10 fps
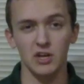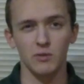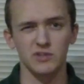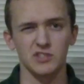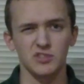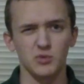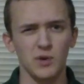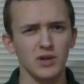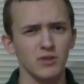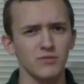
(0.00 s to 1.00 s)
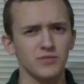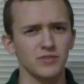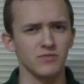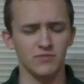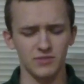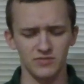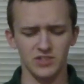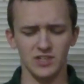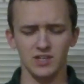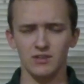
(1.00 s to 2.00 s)
I want to say 12 to
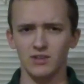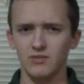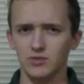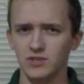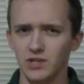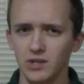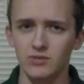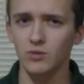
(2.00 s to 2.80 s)
15, give or take.